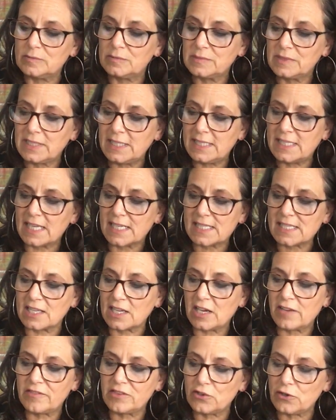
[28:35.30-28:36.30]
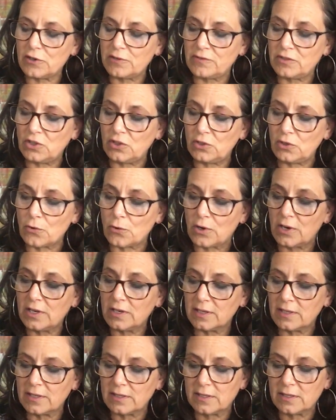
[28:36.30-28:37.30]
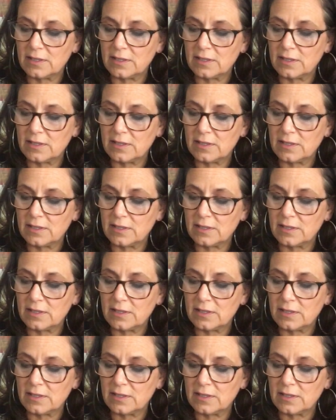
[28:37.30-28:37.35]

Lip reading: He takes the governor of New York